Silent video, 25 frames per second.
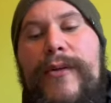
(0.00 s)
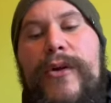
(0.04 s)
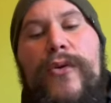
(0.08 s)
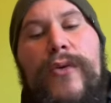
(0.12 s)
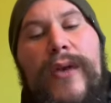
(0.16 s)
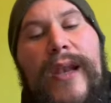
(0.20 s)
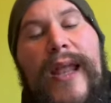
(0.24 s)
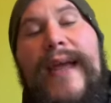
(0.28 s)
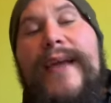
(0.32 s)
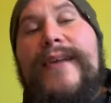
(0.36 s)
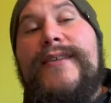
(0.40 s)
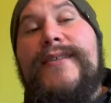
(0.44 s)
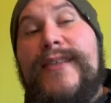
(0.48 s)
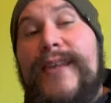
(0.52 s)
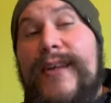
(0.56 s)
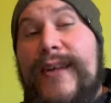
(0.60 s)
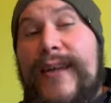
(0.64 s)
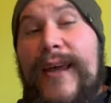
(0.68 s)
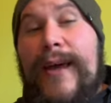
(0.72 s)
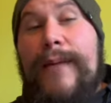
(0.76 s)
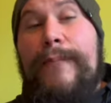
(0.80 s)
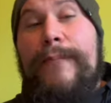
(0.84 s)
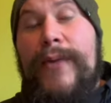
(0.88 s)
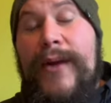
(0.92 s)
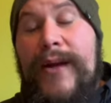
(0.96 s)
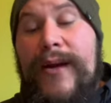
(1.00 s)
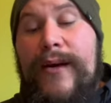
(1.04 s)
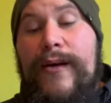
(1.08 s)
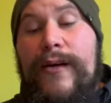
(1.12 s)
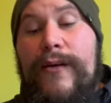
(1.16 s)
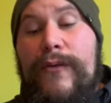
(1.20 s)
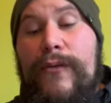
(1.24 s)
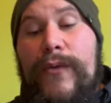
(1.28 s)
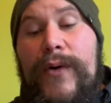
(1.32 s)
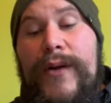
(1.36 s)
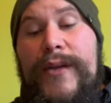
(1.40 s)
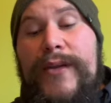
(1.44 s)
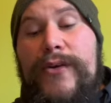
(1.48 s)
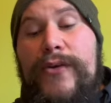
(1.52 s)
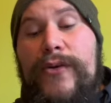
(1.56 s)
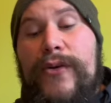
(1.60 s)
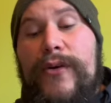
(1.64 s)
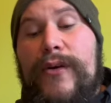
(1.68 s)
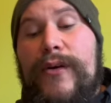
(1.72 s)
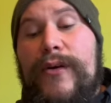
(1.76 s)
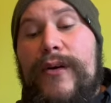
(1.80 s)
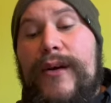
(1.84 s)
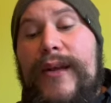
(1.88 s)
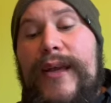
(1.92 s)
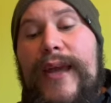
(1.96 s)
Your legs can get bigger when
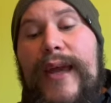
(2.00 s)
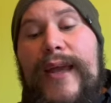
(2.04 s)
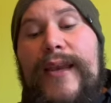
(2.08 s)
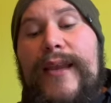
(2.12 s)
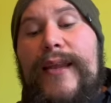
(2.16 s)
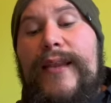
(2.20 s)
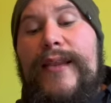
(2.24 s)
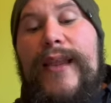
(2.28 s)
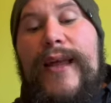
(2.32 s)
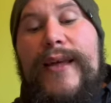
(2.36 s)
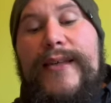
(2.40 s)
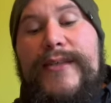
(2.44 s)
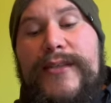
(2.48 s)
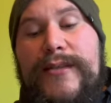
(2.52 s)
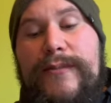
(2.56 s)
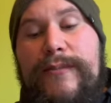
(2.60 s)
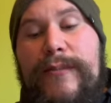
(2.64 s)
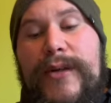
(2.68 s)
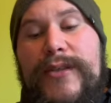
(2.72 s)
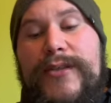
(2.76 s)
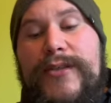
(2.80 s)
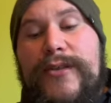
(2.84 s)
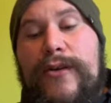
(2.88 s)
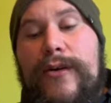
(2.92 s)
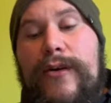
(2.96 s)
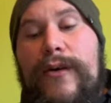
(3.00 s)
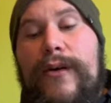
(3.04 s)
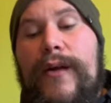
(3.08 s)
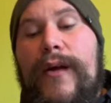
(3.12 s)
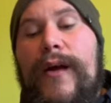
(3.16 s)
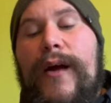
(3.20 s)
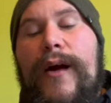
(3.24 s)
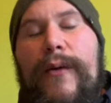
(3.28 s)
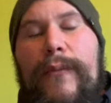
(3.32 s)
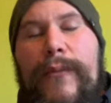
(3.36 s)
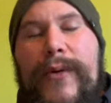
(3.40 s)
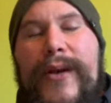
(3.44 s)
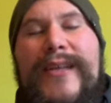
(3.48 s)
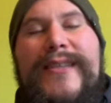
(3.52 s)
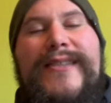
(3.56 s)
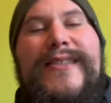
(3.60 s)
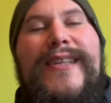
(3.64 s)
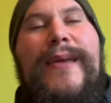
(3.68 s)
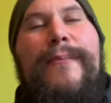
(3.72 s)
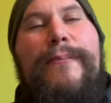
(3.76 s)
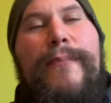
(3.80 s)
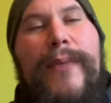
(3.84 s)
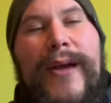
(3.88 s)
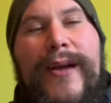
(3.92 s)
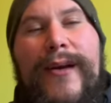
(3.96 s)
you're gaining legs and muscle. And when I
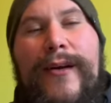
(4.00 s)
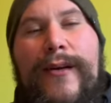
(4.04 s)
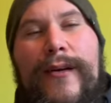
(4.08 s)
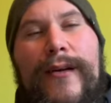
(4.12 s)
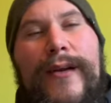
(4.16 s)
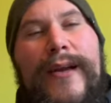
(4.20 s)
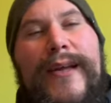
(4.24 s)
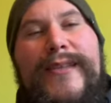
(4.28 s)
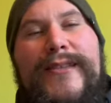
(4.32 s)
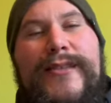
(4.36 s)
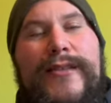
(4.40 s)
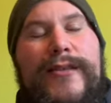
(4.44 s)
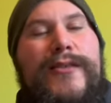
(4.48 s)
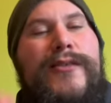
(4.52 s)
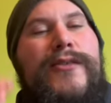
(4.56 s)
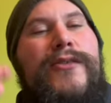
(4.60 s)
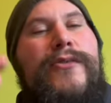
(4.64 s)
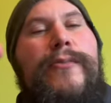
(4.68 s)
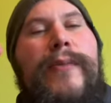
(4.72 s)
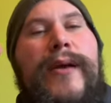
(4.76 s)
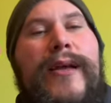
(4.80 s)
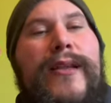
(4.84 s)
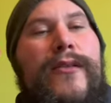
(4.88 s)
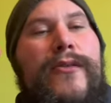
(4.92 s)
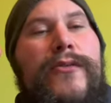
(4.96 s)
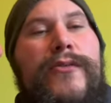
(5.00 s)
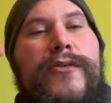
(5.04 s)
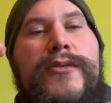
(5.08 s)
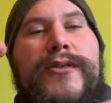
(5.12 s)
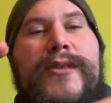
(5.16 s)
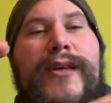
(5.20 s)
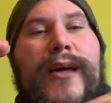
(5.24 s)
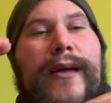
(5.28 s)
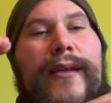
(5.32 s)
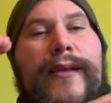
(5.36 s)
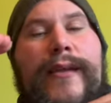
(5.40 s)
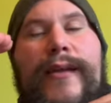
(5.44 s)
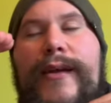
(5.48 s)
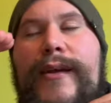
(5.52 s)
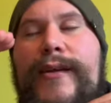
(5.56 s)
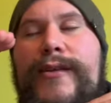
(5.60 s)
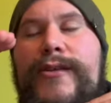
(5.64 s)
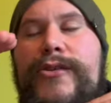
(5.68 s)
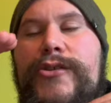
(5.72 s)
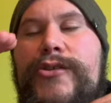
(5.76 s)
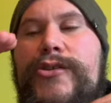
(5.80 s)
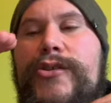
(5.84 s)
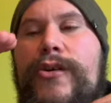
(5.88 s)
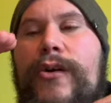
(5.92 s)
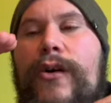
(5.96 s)
say bigger, it's just you might lose an
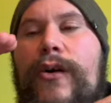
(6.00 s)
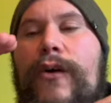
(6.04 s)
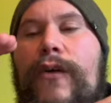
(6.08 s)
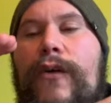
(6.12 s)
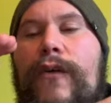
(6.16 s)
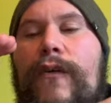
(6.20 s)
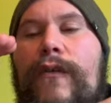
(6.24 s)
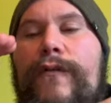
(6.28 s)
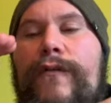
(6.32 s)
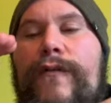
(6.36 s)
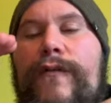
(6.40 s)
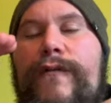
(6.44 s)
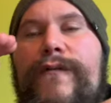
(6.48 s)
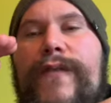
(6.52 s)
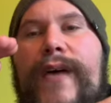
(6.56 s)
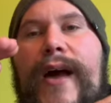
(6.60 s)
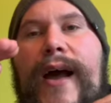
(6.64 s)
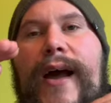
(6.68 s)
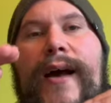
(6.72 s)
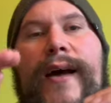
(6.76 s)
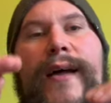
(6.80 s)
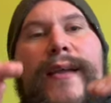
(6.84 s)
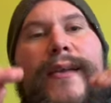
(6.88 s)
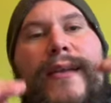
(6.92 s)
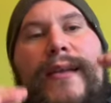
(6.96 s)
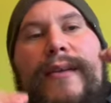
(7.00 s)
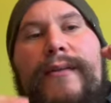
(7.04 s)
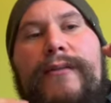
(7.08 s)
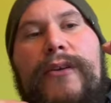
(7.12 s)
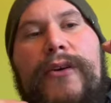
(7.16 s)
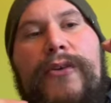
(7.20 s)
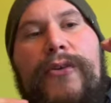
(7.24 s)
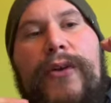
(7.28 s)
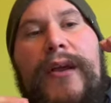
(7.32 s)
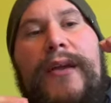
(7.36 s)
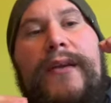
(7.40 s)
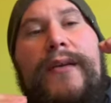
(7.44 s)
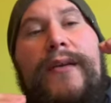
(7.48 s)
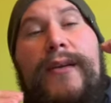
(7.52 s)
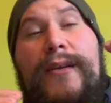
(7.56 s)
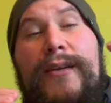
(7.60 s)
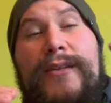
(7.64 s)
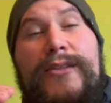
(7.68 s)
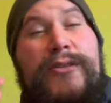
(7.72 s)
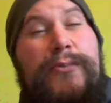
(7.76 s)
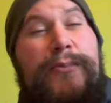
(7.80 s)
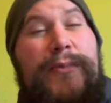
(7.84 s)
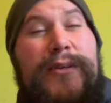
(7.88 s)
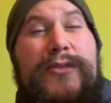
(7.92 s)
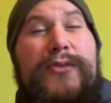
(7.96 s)
inch of fat and gain an
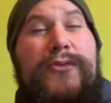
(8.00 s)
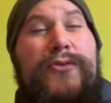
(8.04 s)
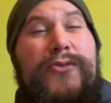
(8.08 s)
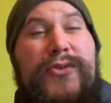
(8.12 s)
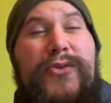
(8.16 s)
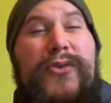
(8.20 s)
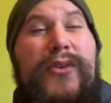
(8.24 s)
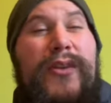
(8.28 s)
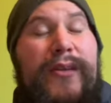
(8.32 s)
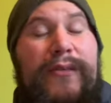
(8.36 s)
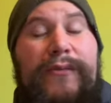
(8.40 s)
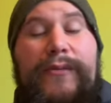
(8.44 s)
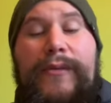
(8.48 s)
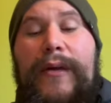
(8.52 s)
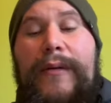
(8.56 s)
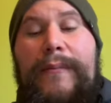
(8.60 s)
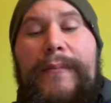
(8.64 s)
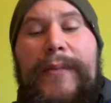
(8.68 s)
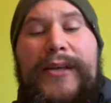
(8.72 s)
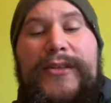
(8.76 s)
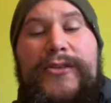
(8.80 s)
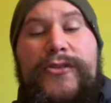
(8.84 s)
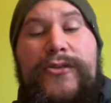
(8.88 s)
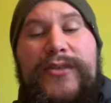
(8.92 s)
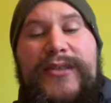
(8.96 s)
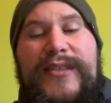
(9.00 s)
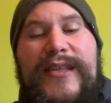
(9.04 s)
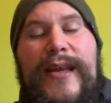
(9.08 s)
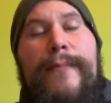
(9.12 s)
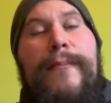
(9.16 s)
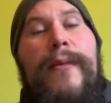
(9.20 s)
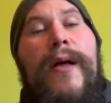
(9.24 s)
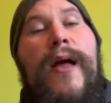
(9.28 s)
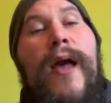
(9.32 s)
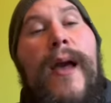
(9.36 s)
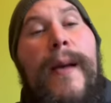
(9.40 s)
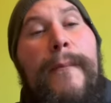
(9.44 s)
inch of muscle. So they measure the same.